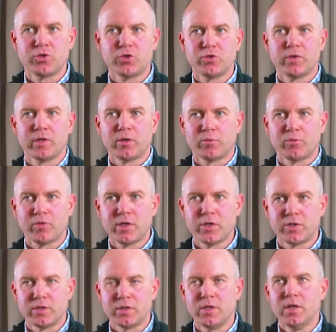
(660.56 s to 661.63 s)
during an
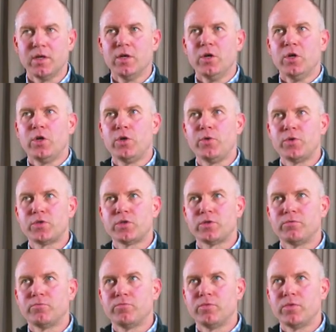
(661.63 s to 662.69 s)
operation. Who is at
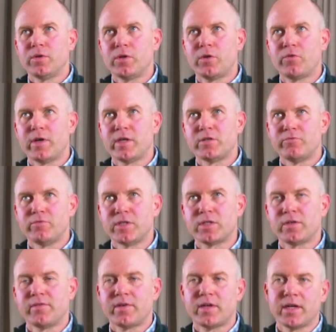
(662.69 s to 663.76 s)
greater risk
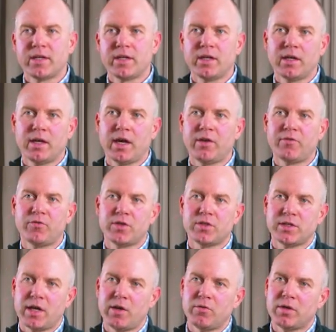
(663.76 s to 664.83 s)
of getting adverse
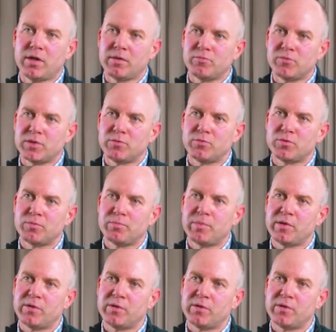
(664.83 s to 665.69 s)
outcomes? It would be